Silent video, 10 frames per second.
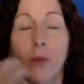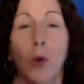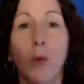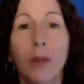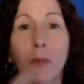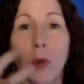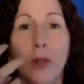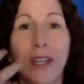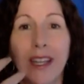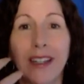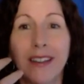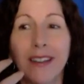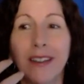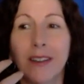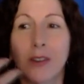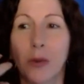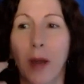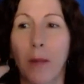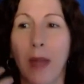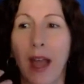What we put in to
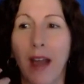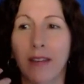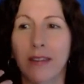our mouth.